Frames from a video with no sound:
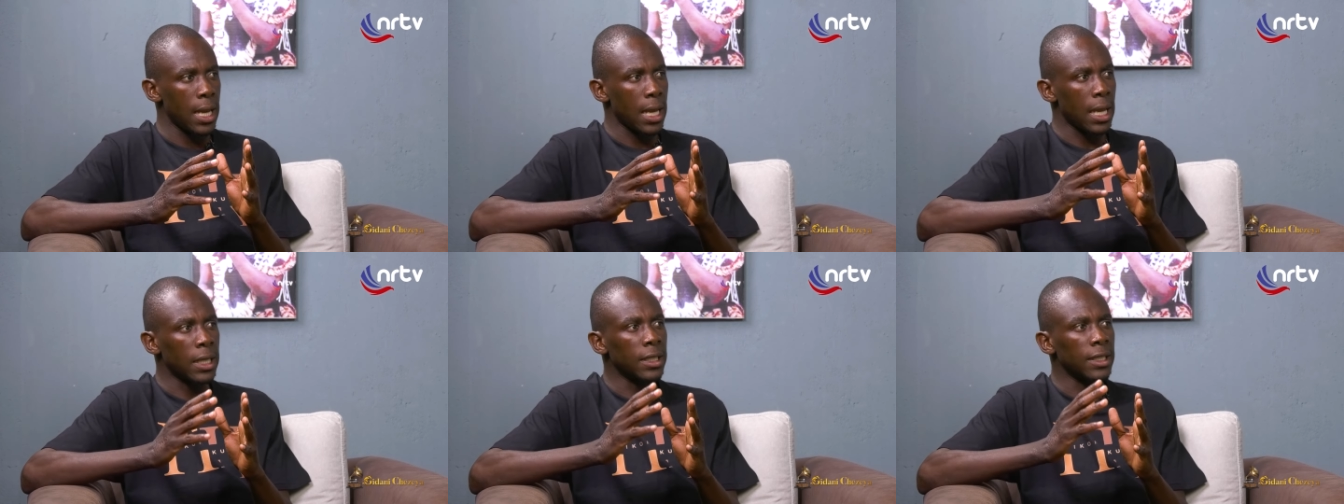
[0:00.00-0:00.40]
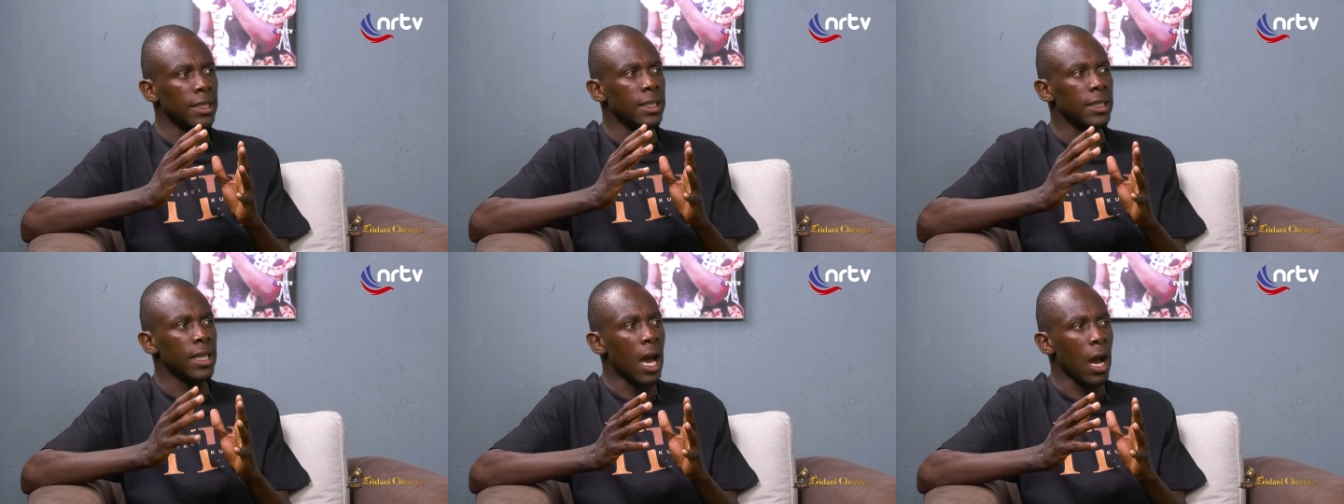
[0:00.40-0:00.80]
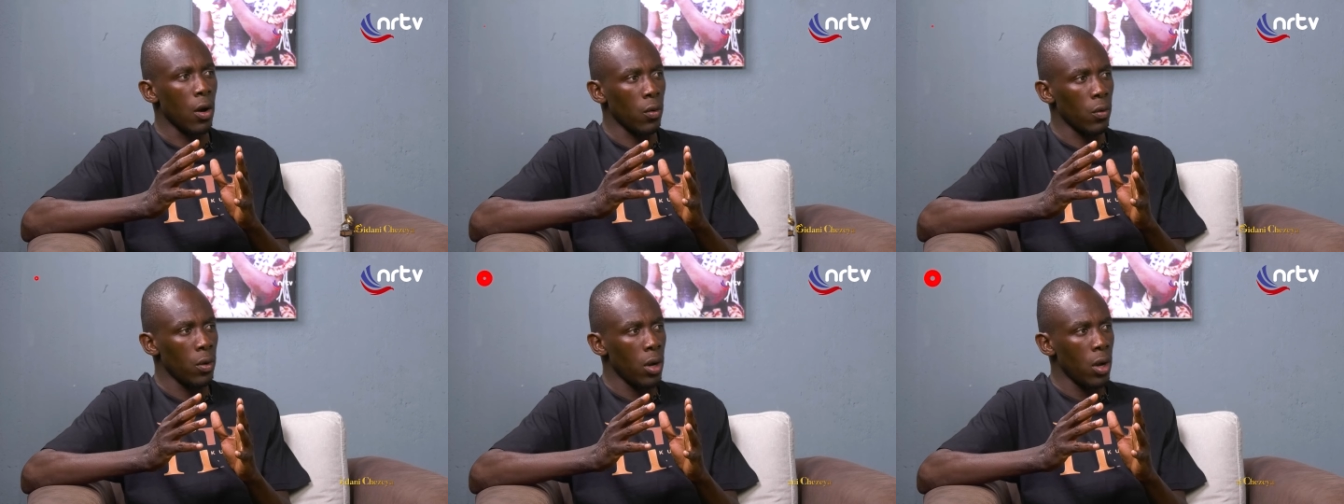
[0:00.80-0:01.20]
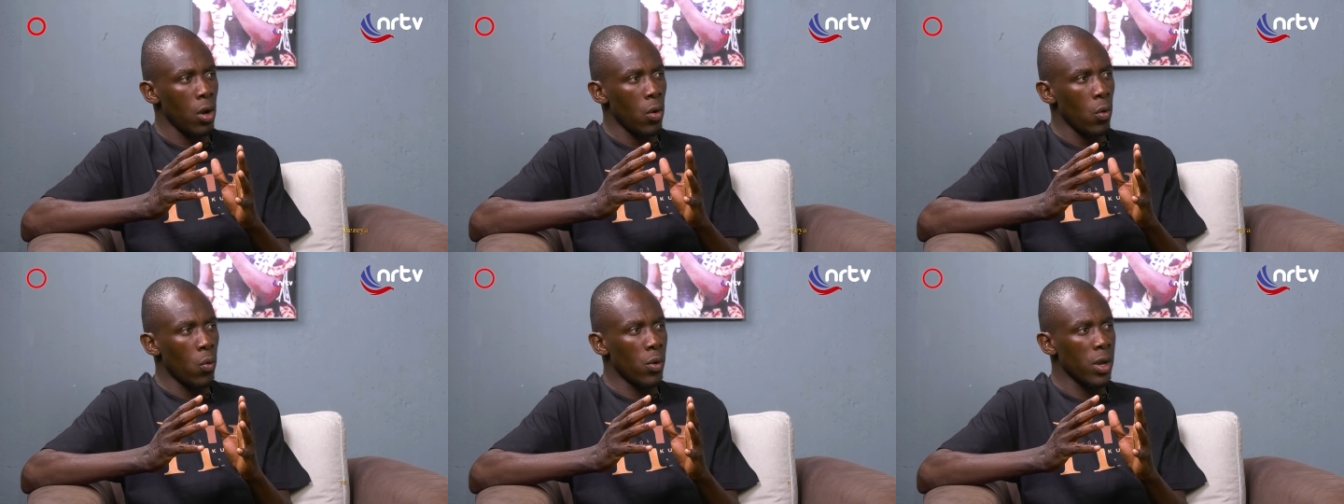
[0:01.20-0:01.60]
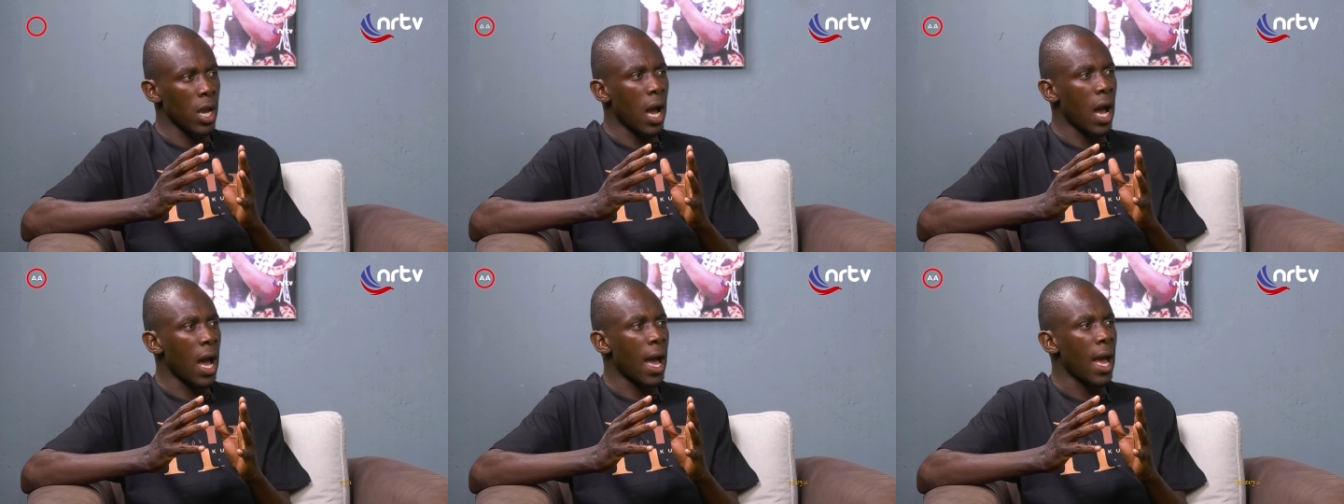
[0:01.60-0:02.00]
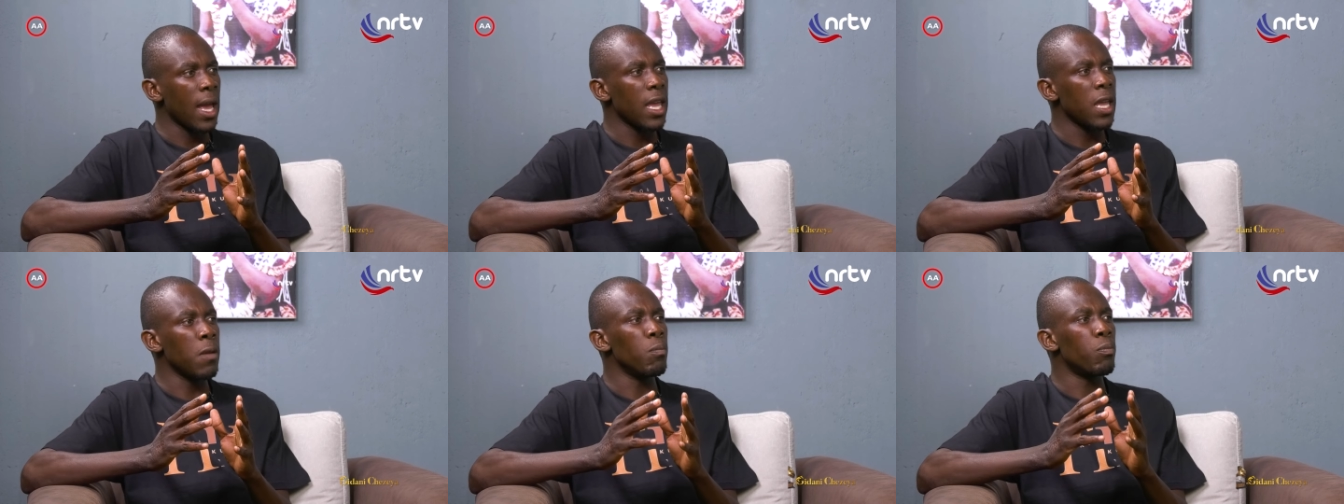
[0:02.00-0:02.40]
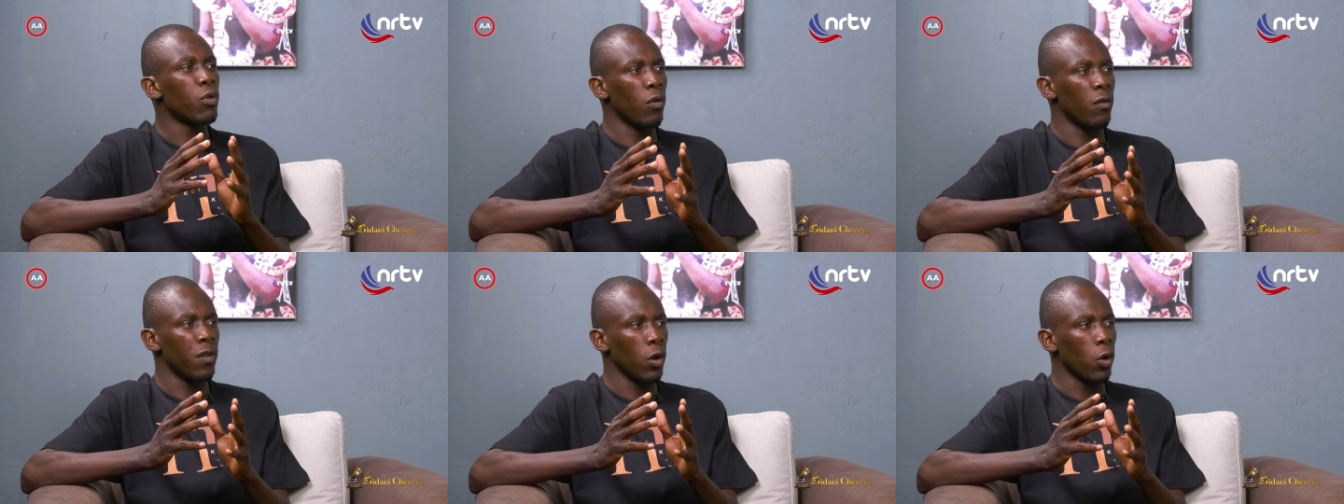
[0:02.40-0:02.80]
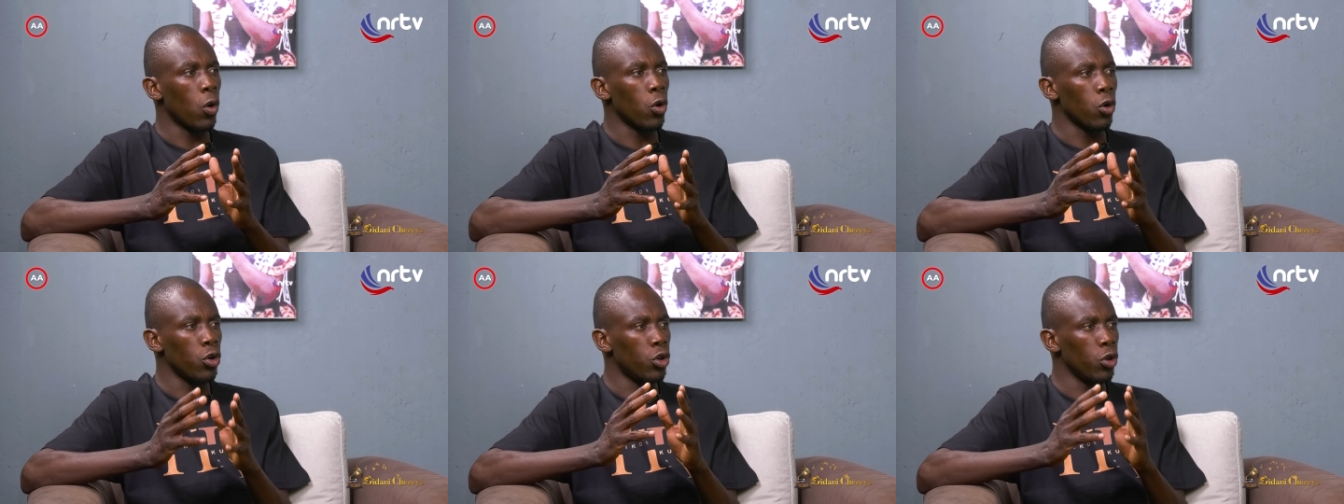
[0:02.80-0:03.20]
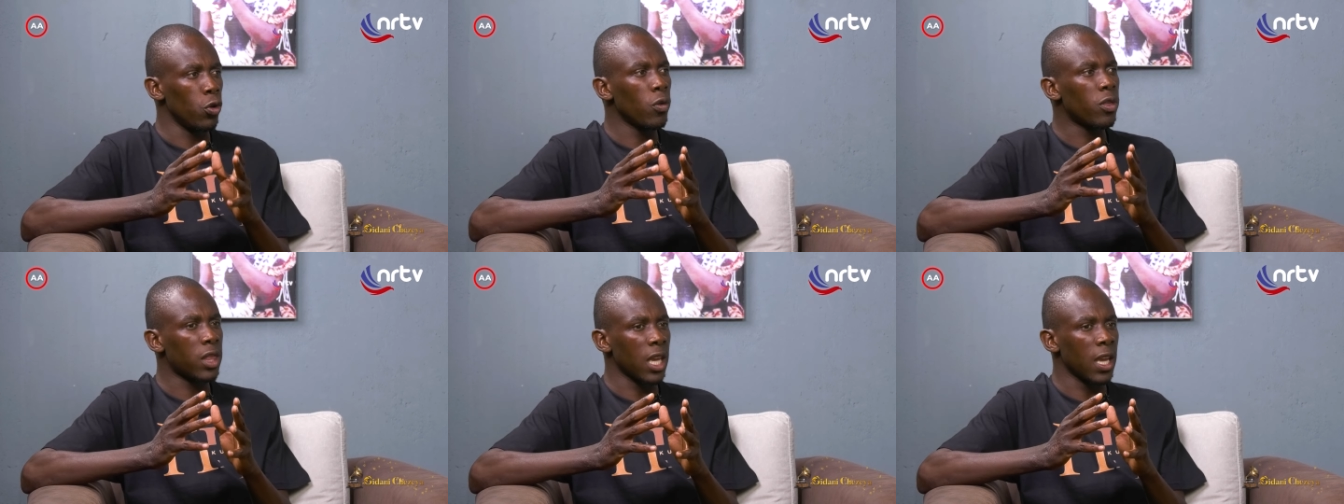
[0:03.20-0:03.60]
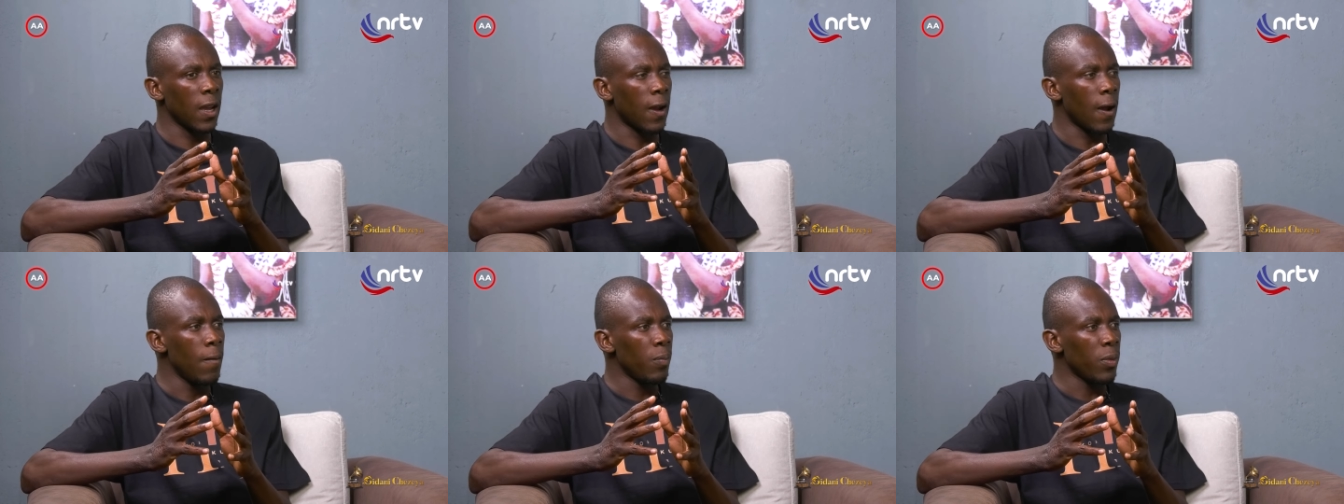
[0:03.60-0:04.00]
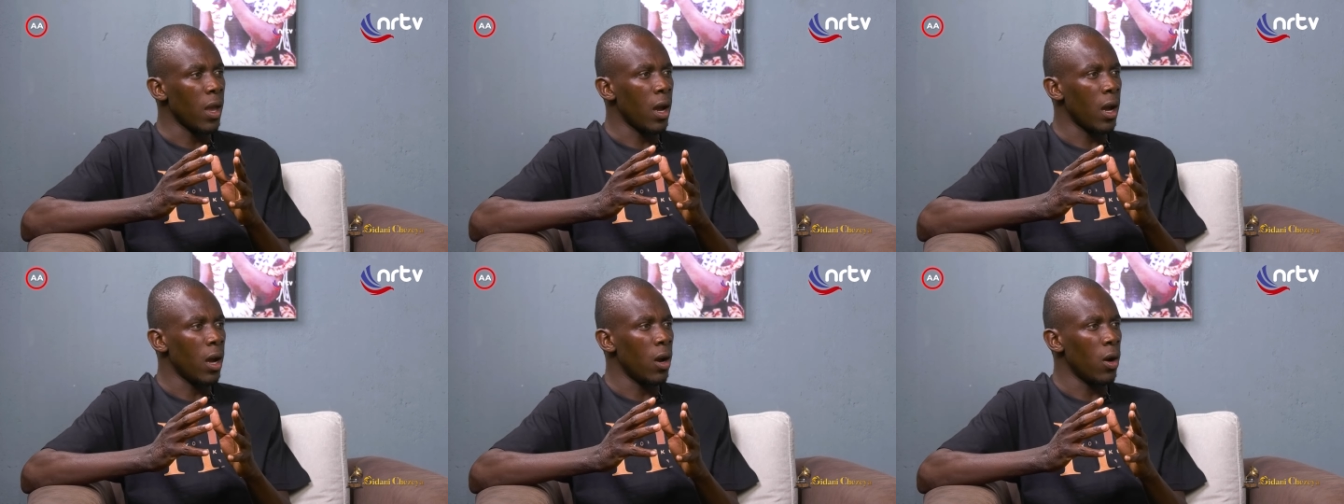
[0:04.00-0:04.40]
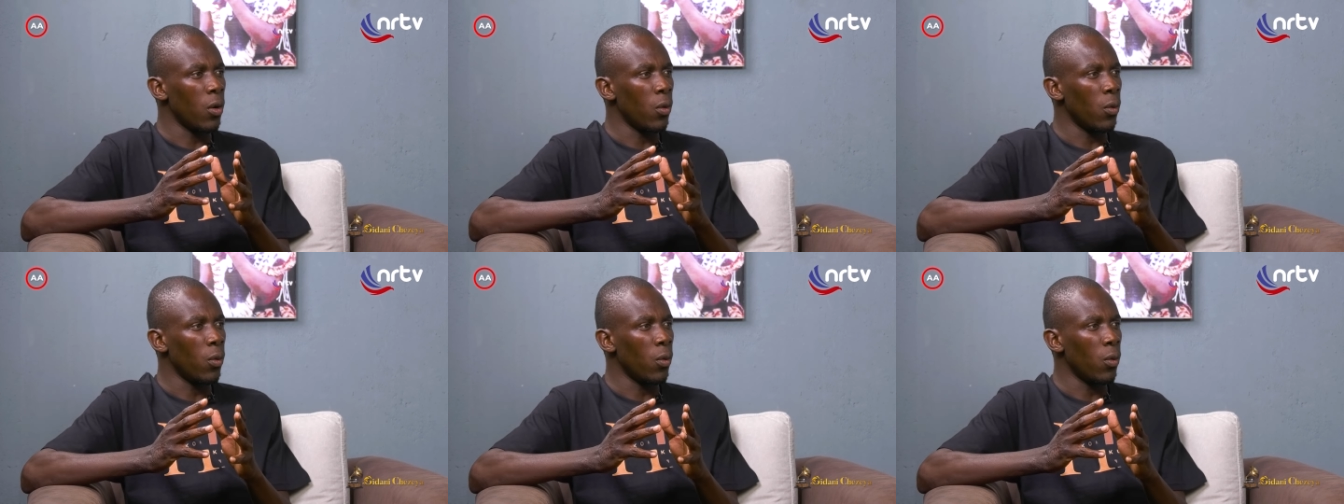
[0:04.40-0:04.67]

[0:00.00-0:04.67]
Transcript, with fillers: and now, we are improving, or do you think uh,